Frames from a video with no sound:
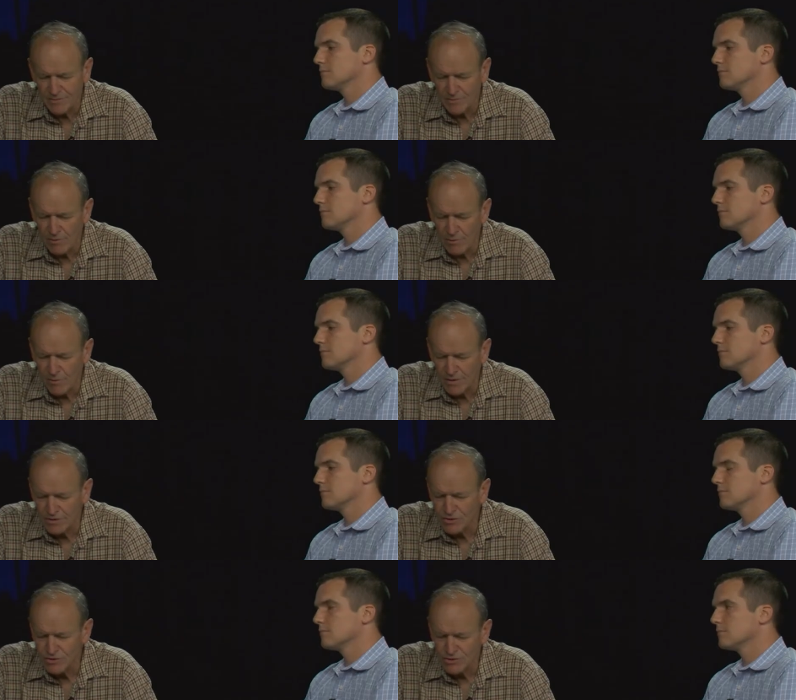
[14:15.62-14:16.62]
Speaker 1: what we
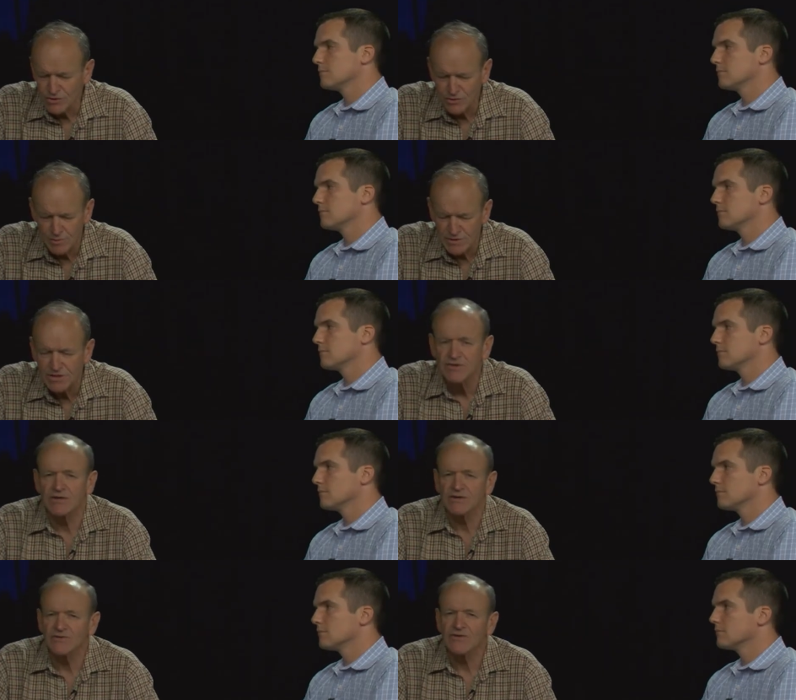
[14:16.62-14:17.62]
want to do is use
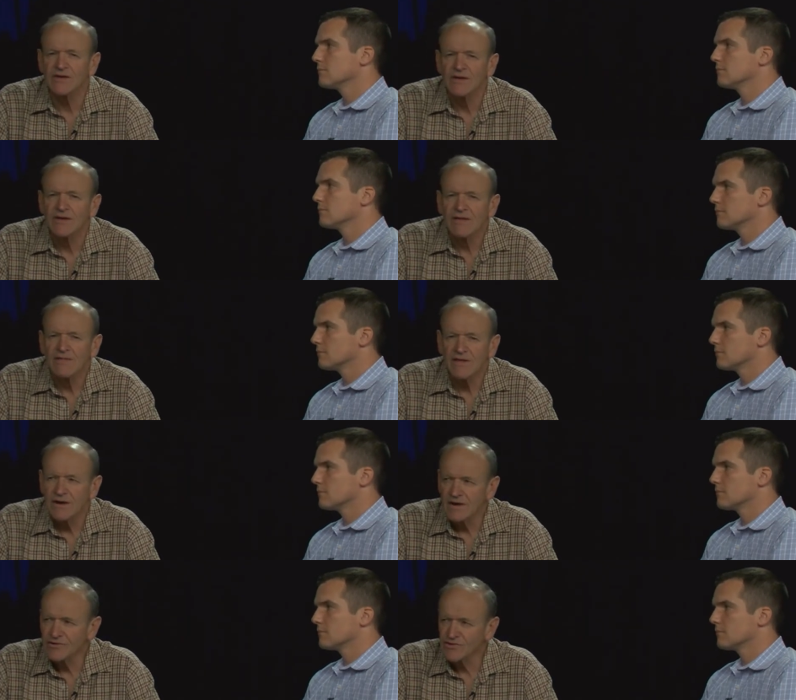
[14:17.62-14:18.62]
materials
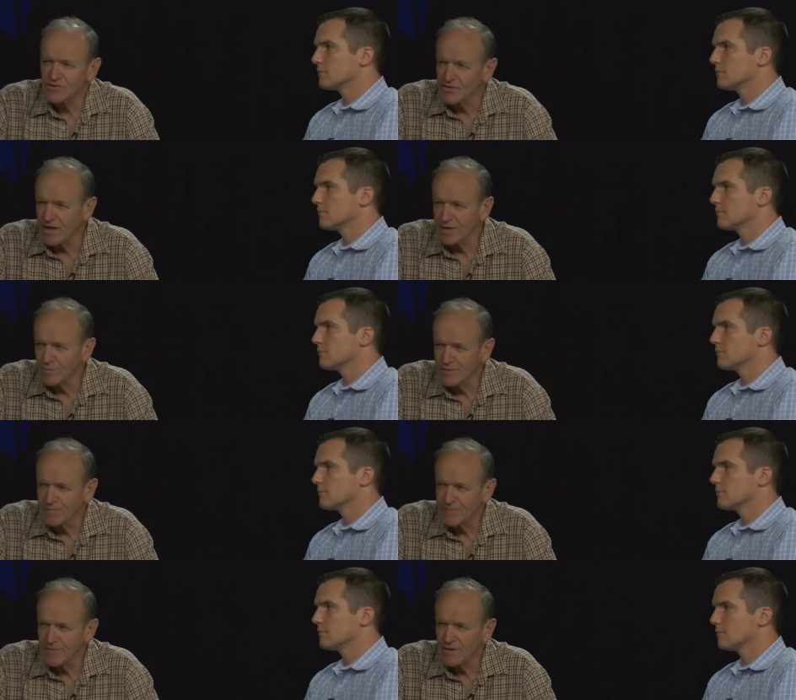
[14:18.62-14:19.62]
that are sustainable
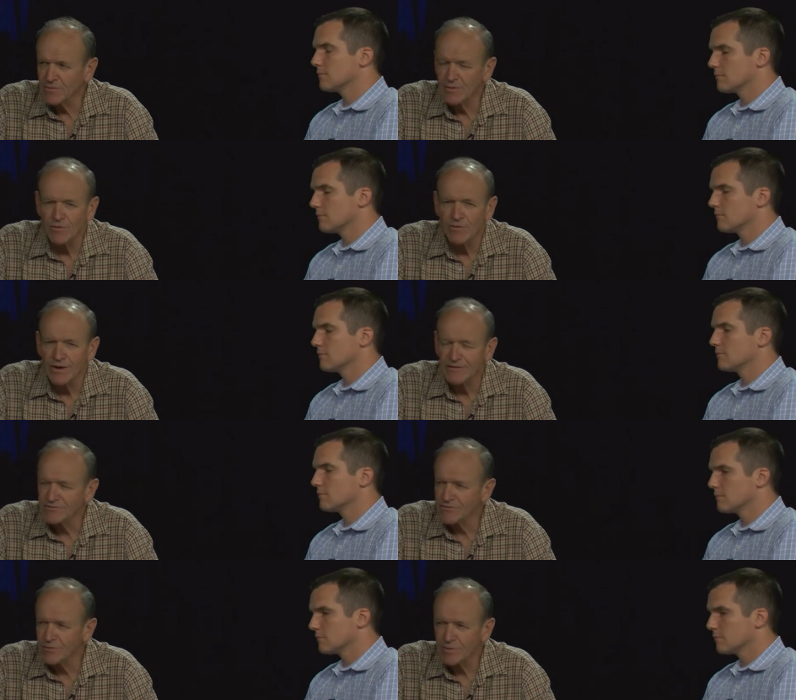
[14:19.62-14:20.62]
that we won't
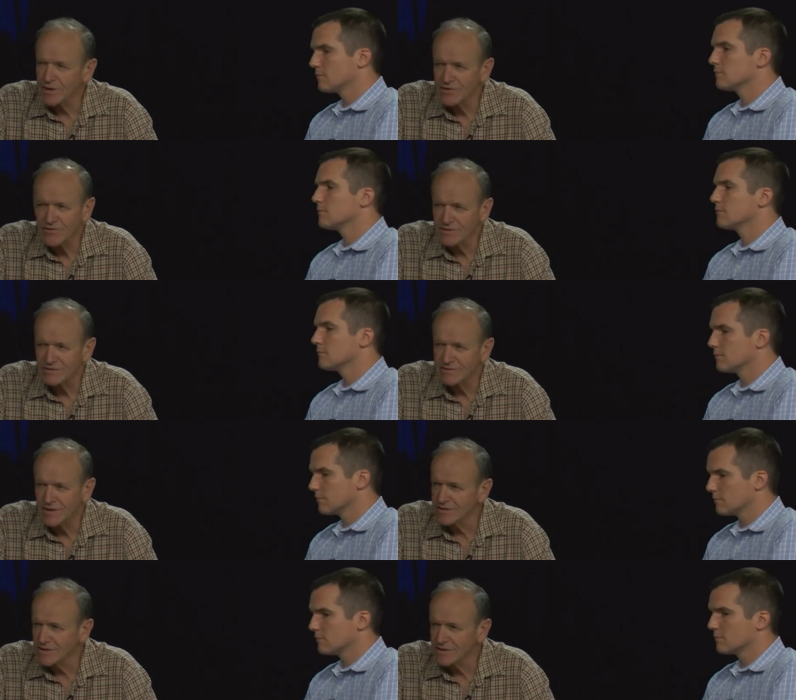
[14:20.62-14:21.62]
have to replace in
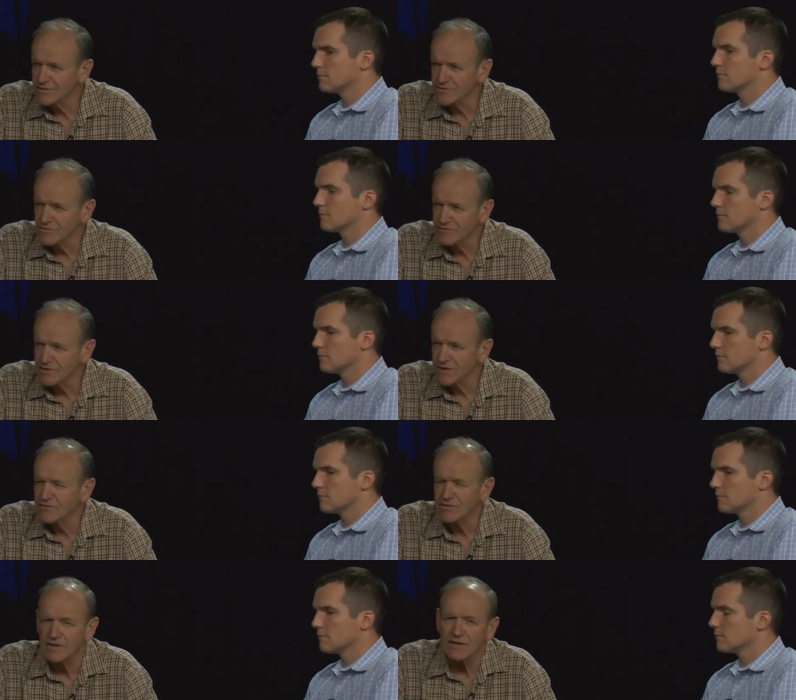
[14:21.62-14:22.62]
10 years or
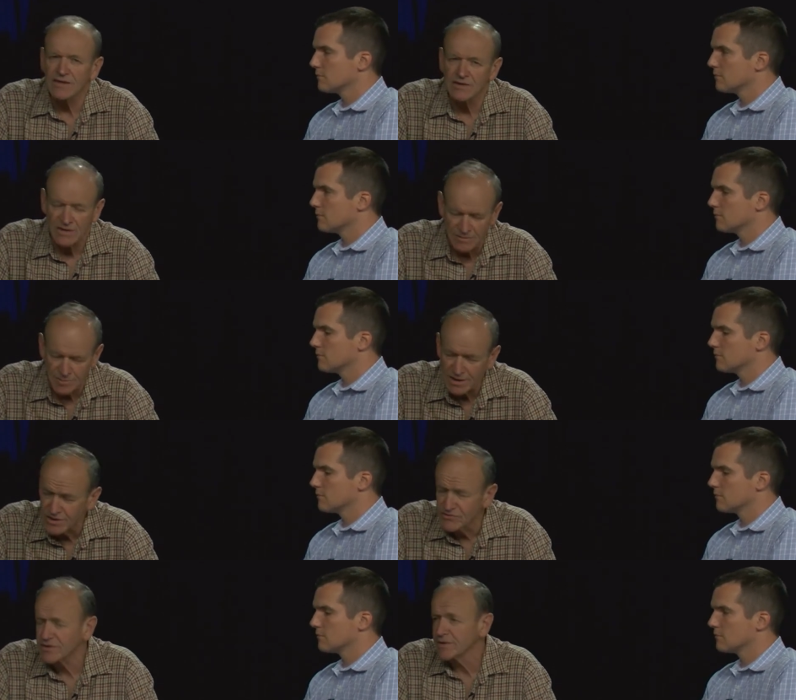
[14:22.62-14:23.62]
fix, that can be
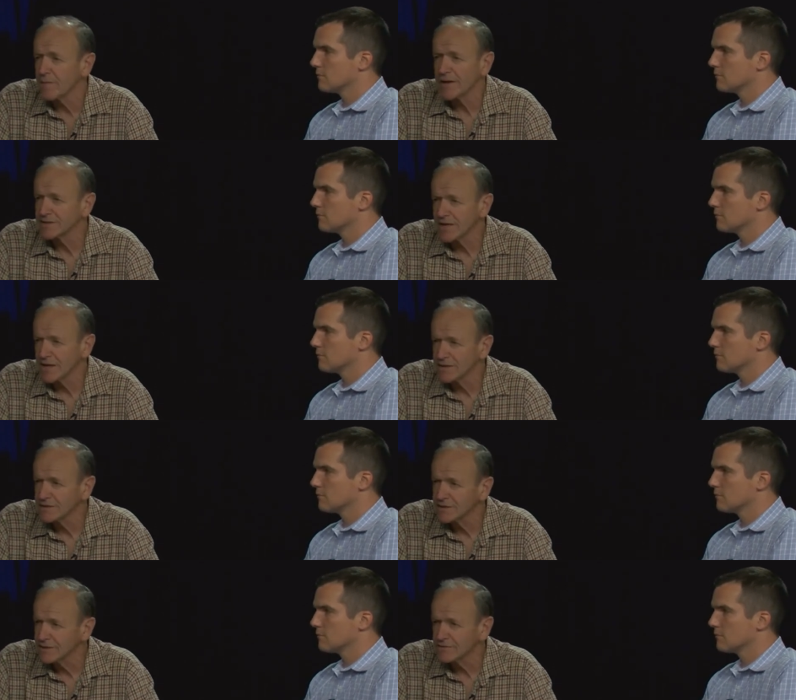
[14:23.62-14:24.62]
easily maintained.
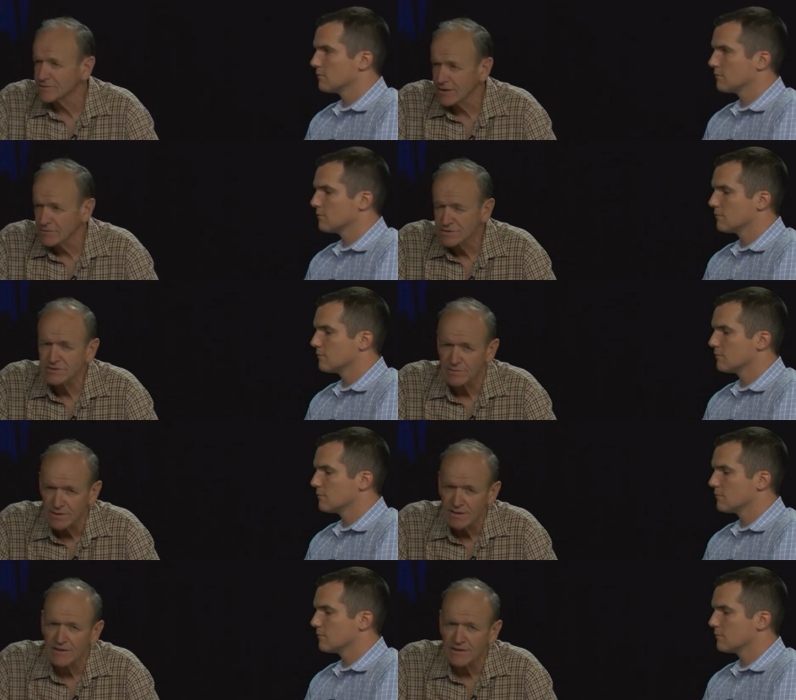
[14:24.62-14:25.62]
That, that, was some
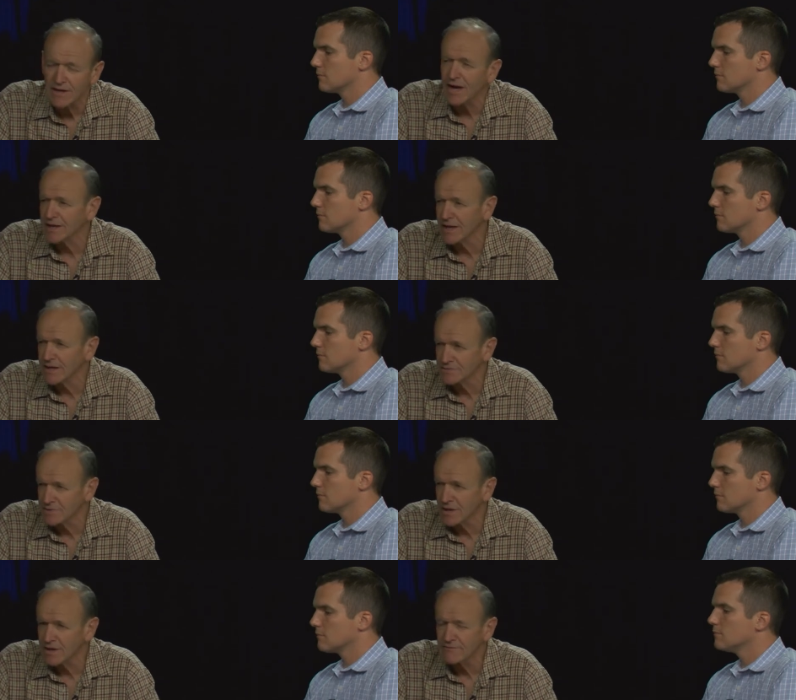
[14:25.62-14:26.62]
of the other guidelines
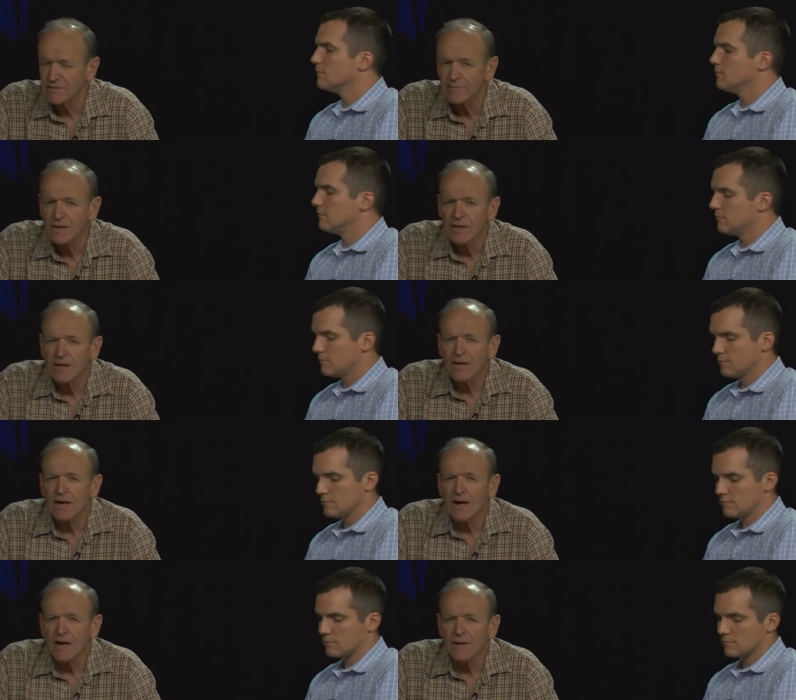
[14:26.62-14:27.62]
we gave
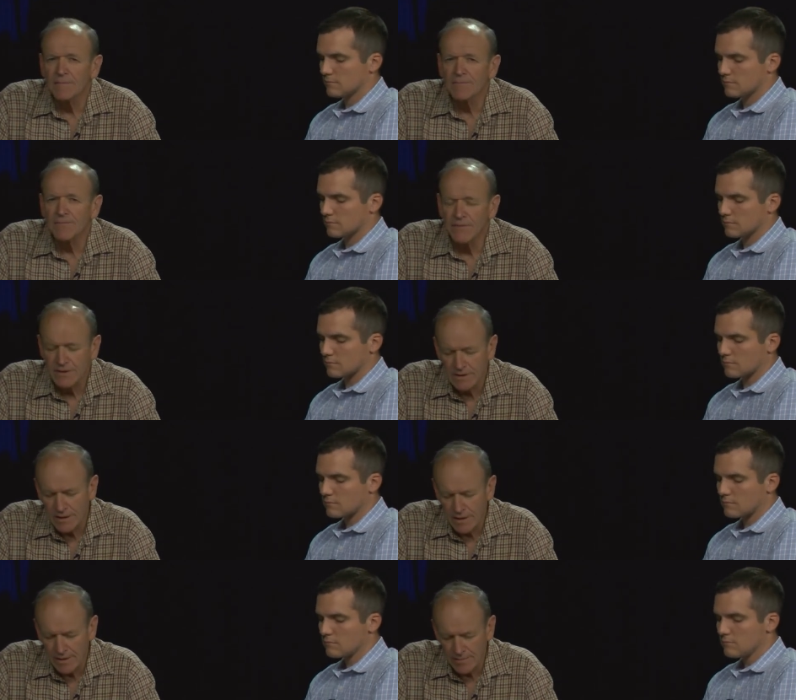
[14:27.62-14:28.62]
them. Um,
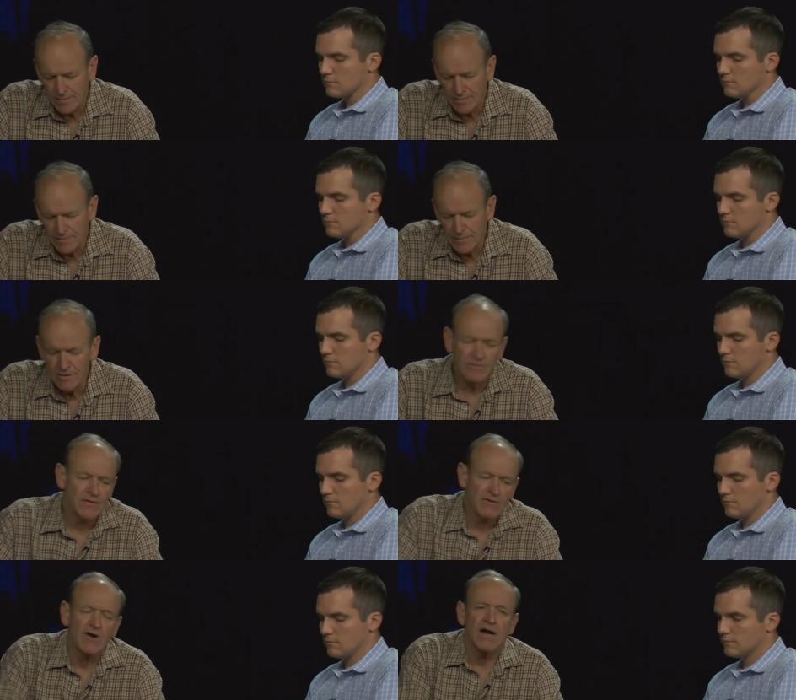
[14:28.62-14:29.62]
the, um, they're,
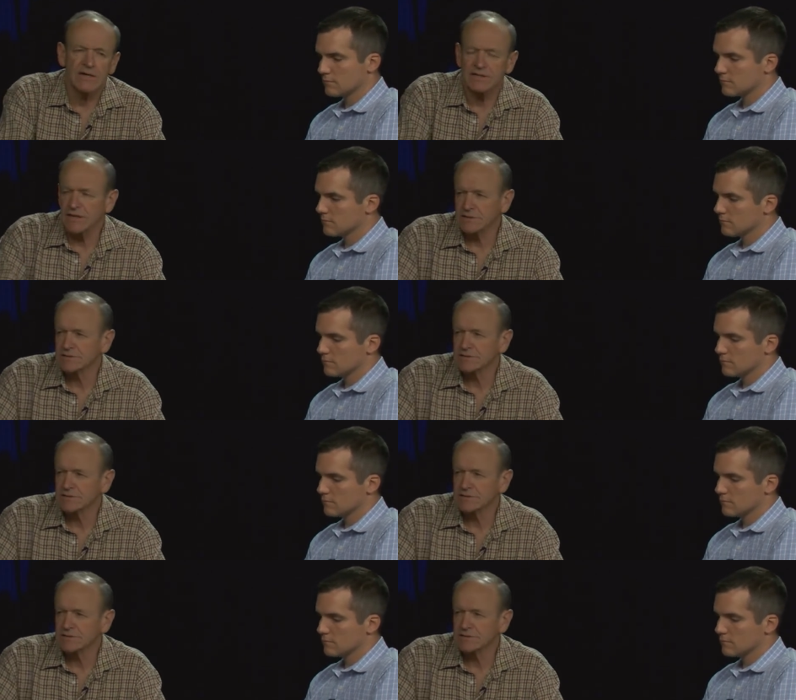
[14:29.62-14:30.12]
they're architects.